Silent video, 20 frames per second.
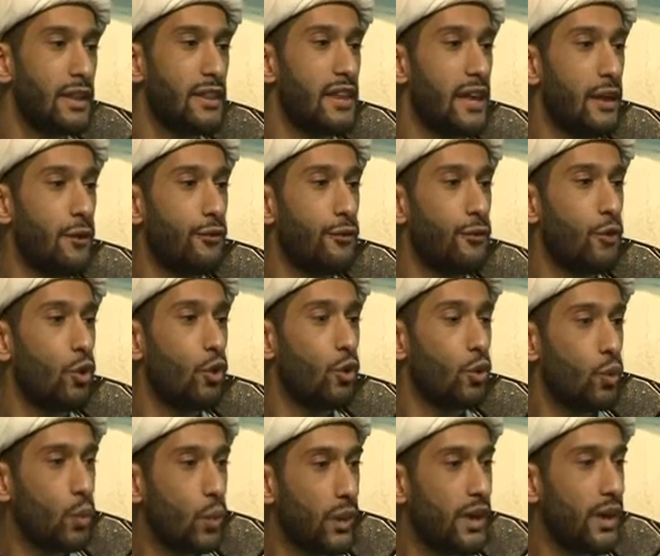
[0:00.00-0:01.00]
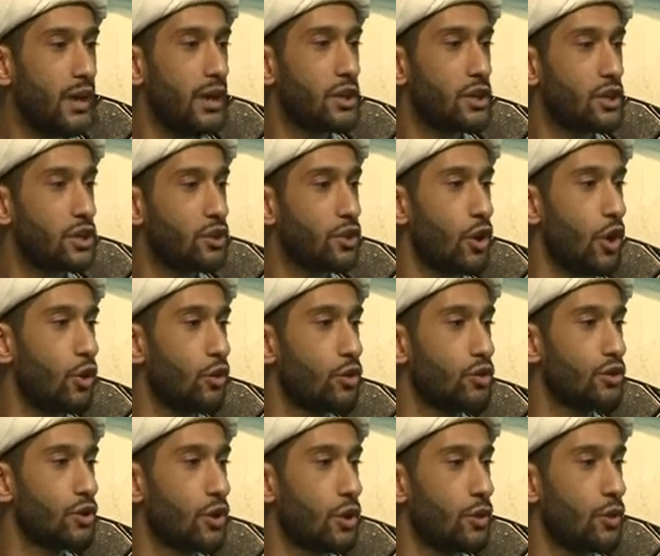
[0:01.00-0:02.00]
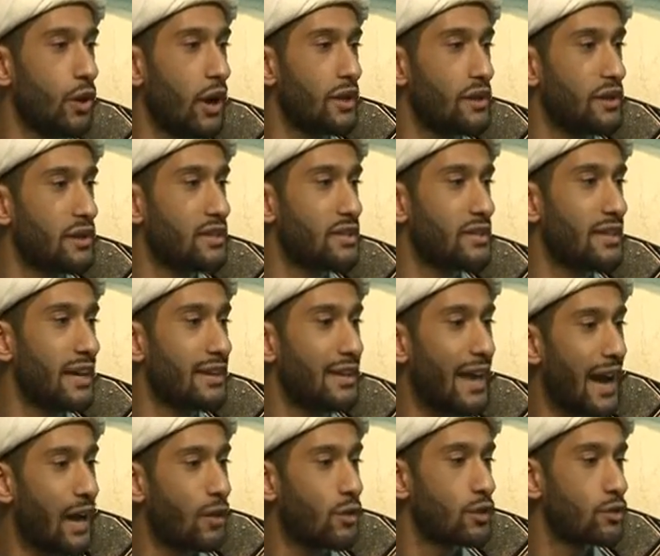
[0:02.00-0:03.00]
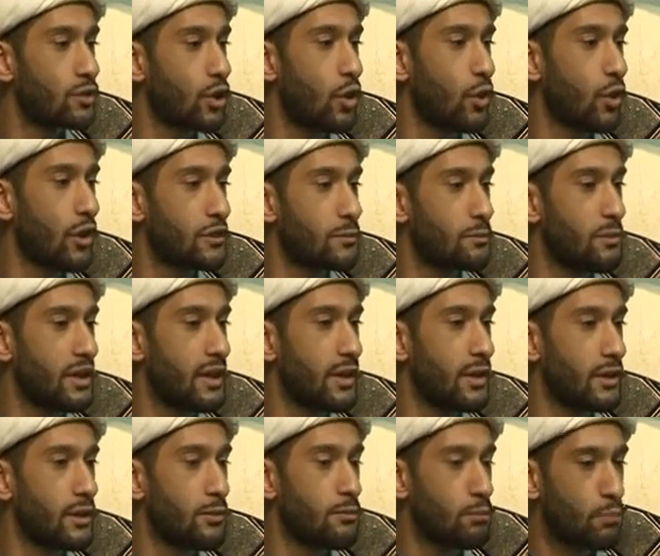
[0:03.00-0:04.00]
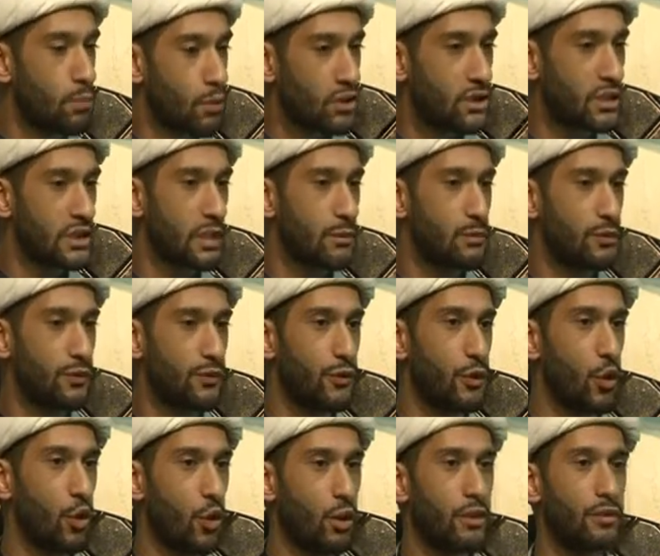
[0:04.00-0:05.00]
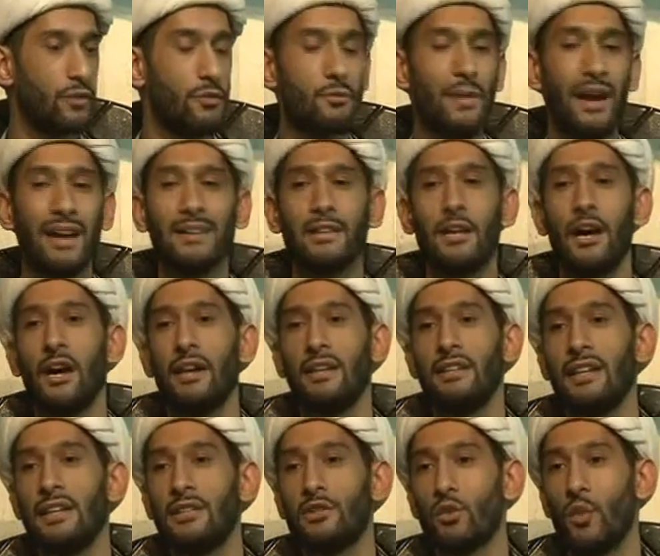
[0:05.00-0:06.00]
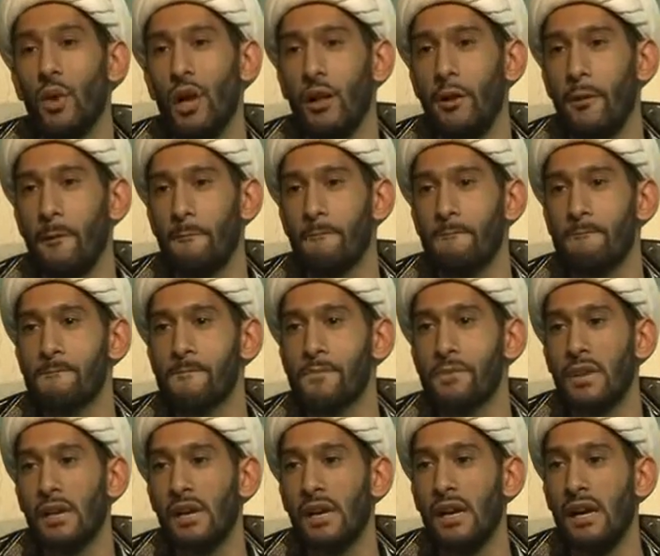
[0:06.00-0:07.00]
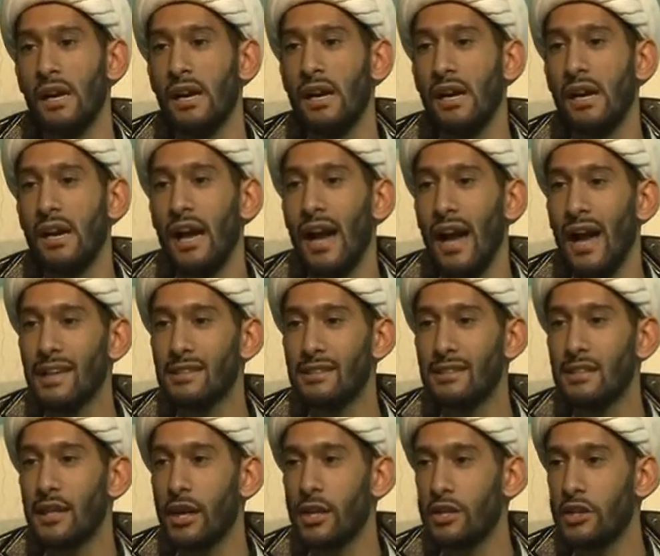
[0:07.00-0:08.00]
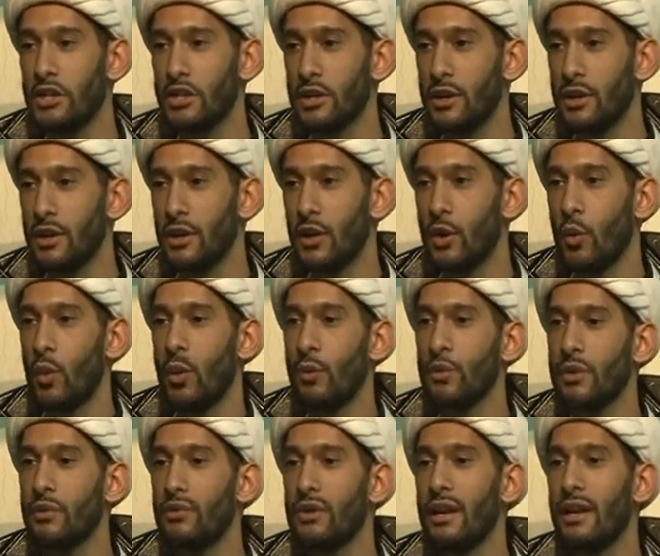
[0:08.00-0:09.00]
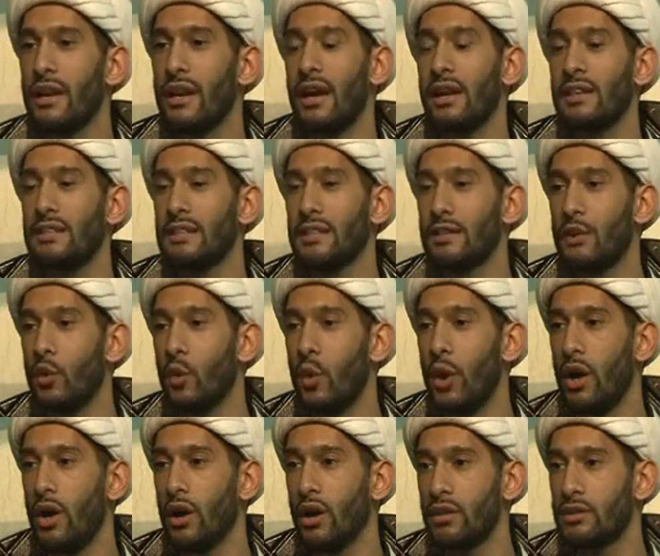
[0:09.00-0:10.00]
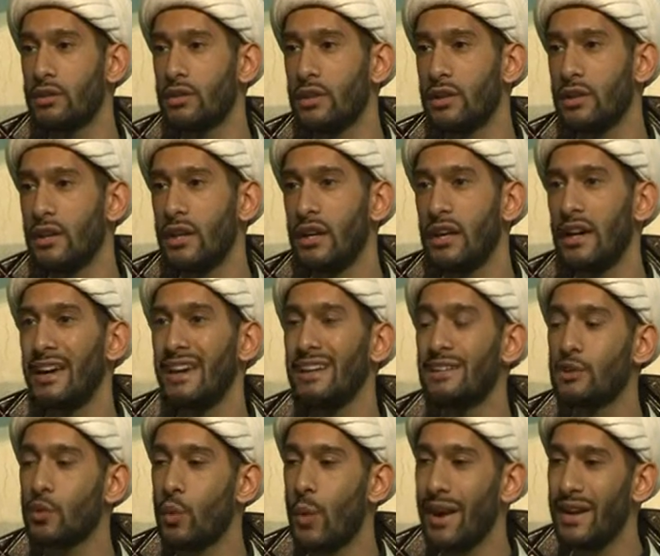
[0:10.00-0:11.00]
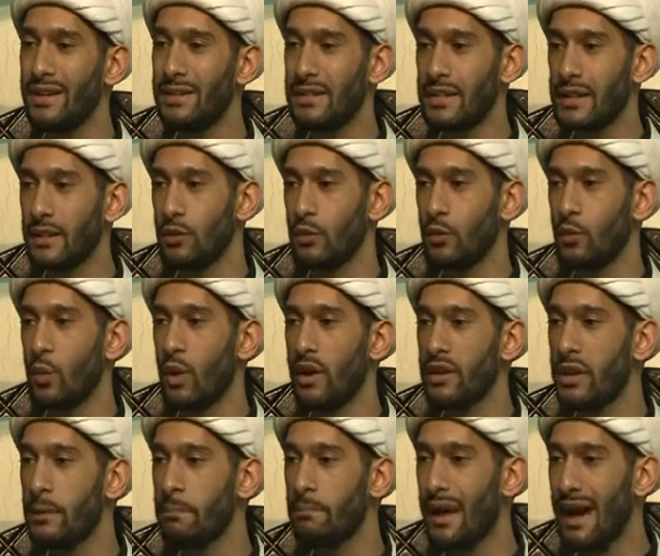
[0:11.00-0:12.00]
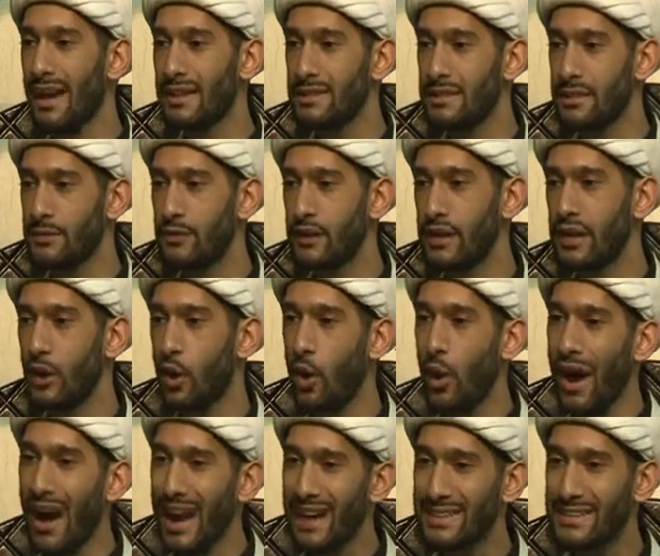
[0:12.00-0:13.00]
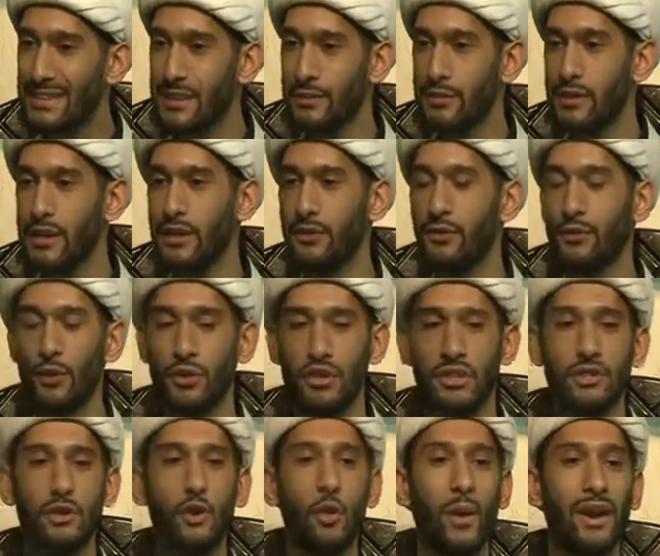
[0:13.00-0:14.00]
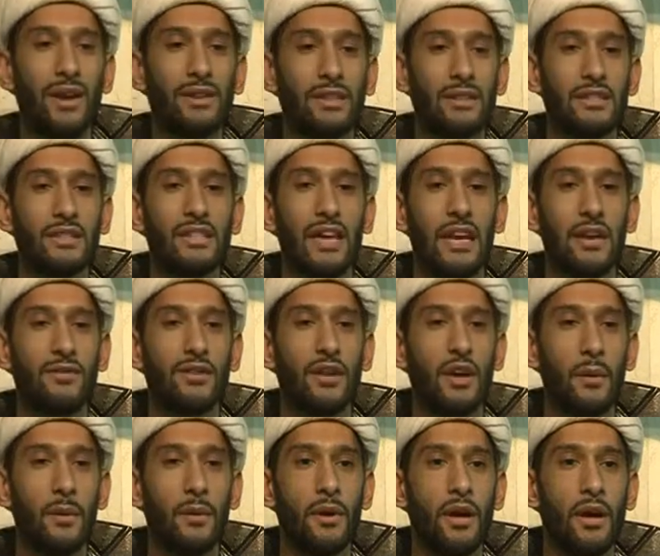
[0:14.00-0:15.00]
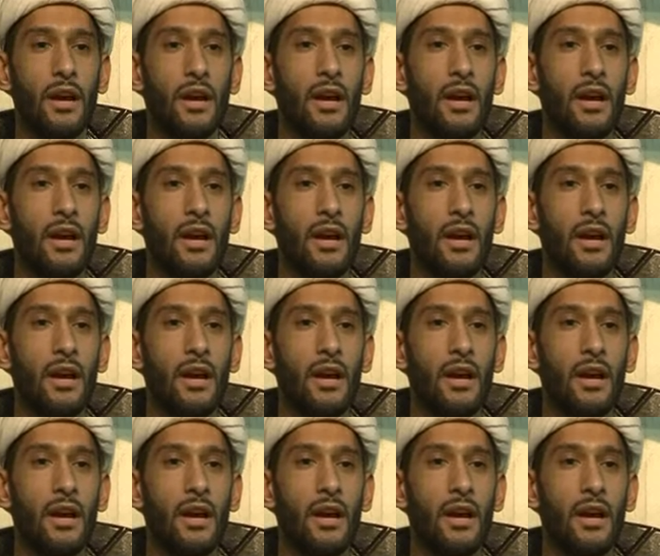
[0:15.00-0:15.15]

Therefore, we should also understand our role as being Muslims for all of mankind as well. As such, when we realize that the world is waiting, whether passively or actively, for this awaited Savior,